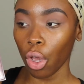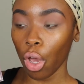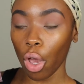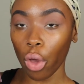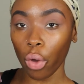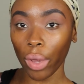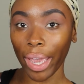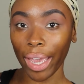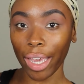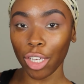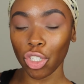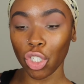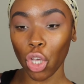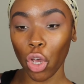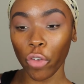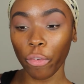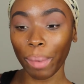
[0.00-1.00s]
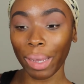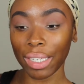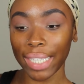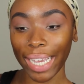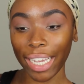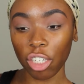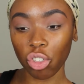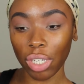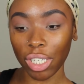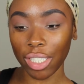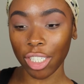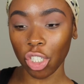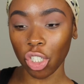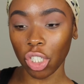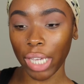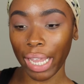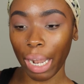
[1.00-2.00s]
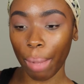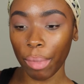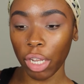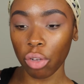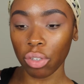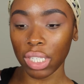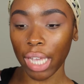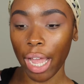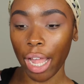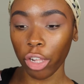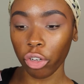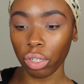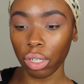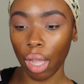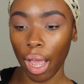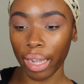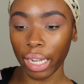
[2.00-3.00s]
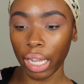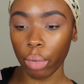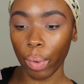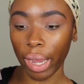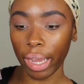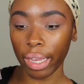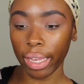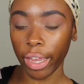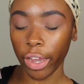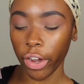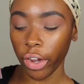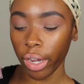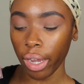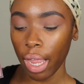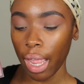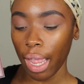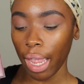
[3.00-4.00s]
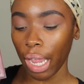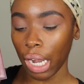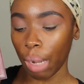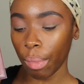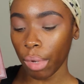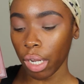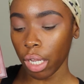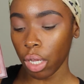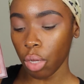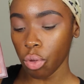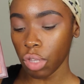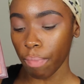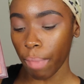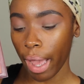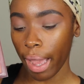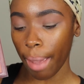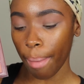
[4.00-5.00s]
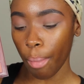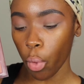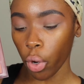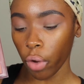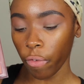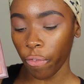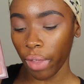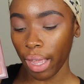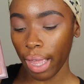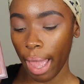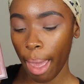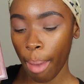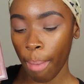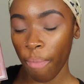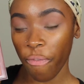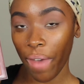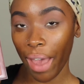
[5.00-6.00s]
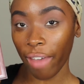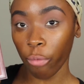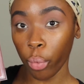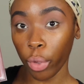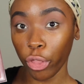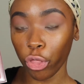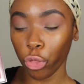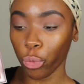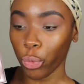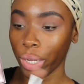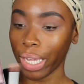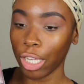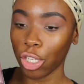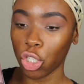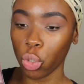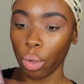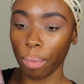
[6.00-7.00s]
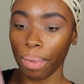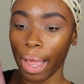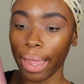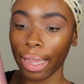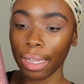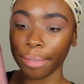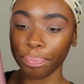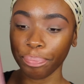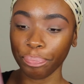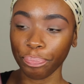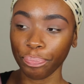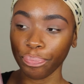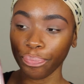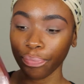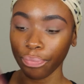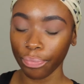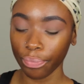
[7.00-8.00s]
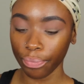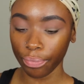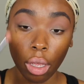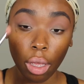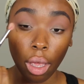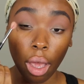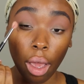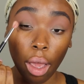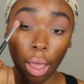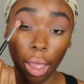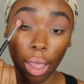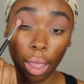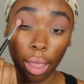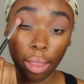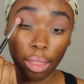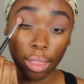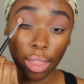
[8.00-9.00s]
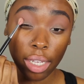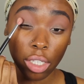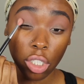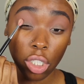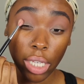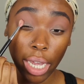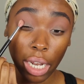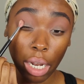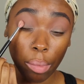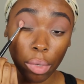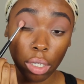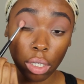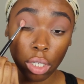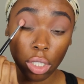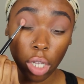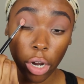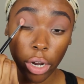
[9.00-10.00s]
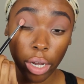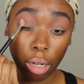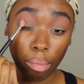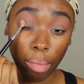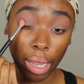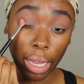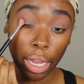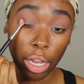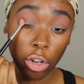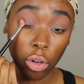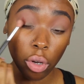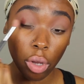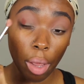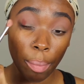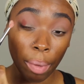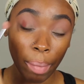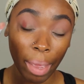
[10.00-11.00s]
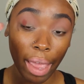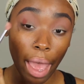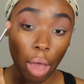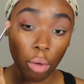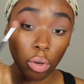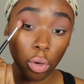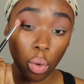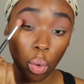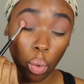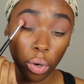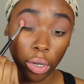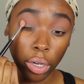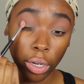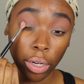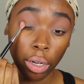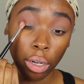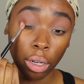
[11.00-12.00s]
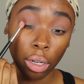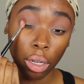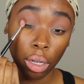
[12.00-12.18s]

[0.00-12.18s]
Okay, so for my second transition shade, I'm going to use the color Naughty right here, and I'm going to use my Morphe M513 to apply it. And this shade, I'm going to start in my my outer corner,